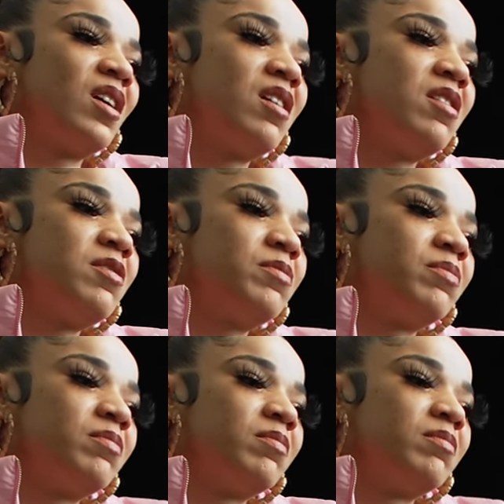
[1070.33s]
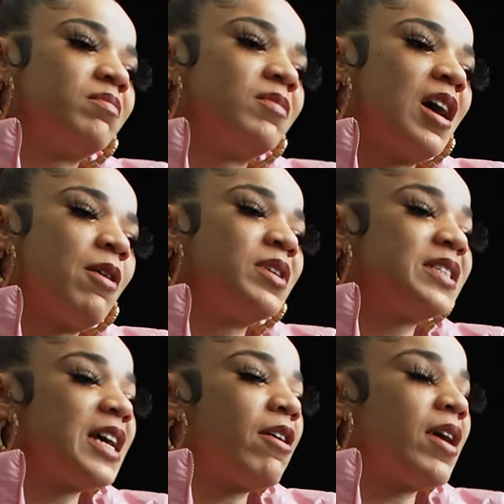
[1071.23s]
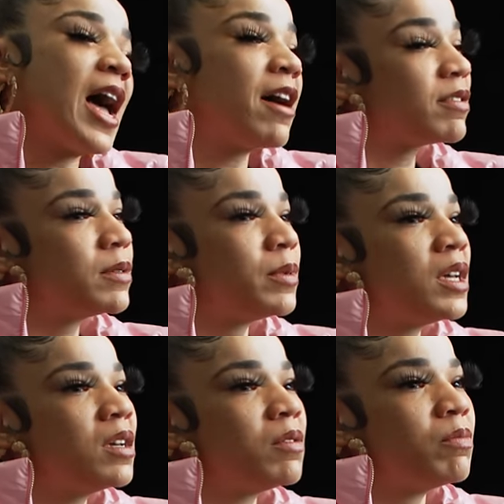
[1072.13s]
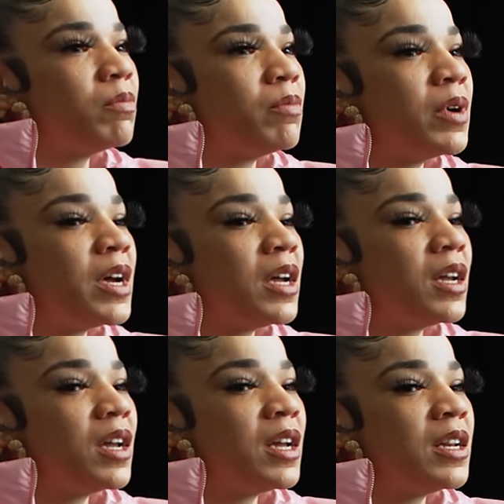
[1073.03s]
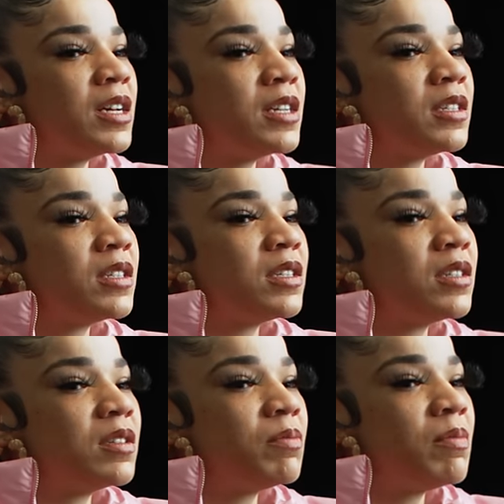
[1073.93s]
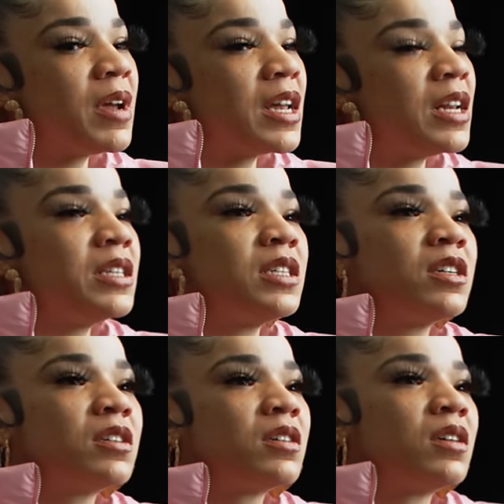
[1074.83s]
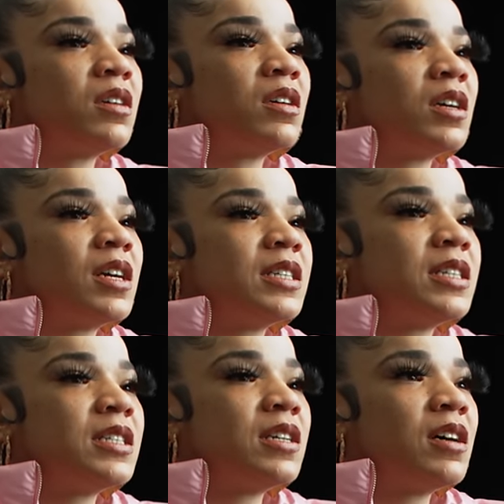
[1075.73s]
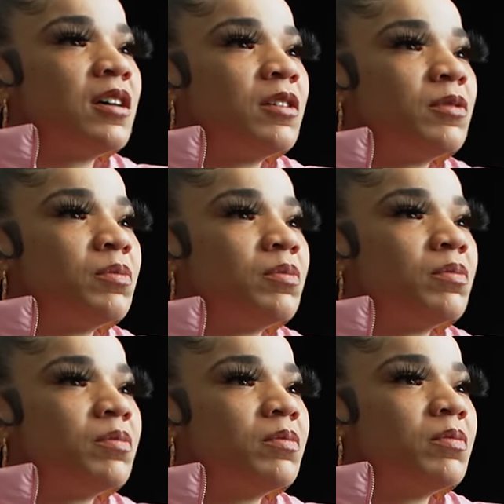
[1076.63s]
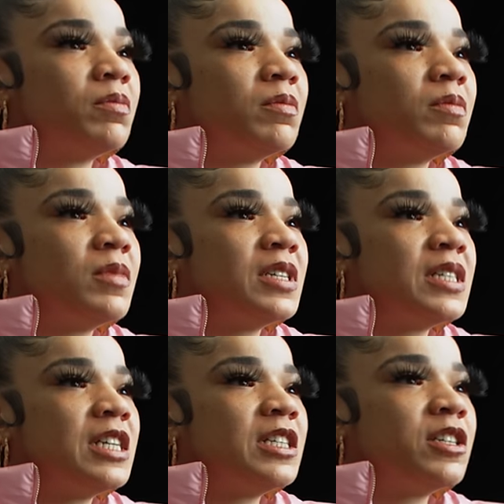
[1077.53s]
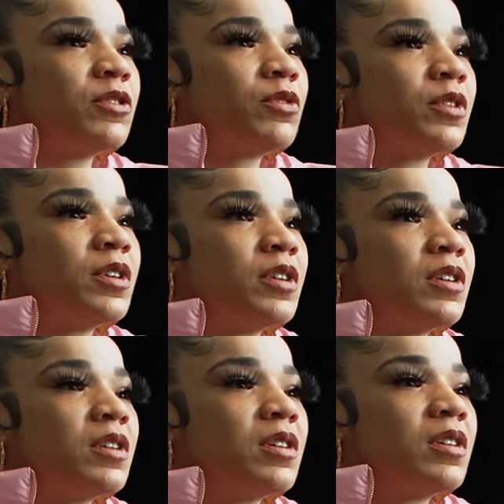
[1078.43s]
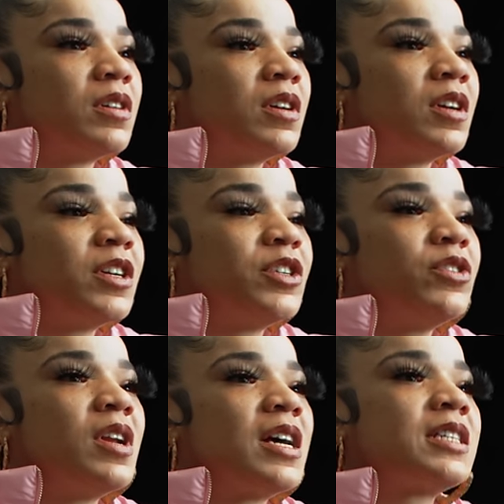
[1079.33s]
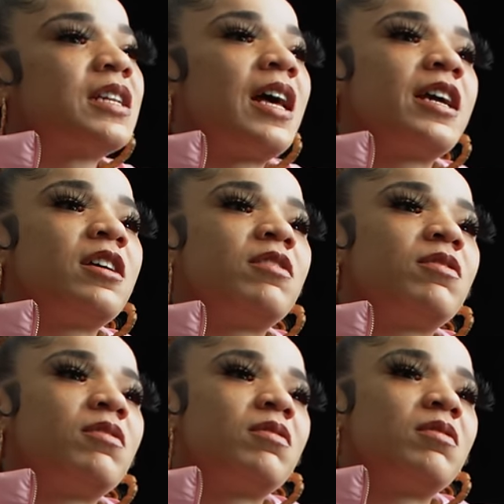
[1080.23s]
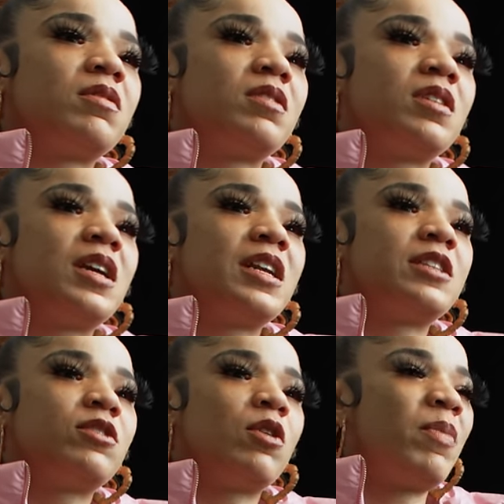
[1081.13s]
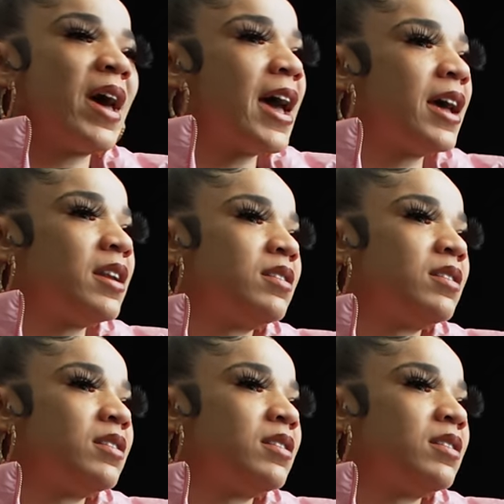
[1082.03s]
Um, I wouldn't say I would have to be, but it does make it easier because it's um, it's easier for you not to like get into a bad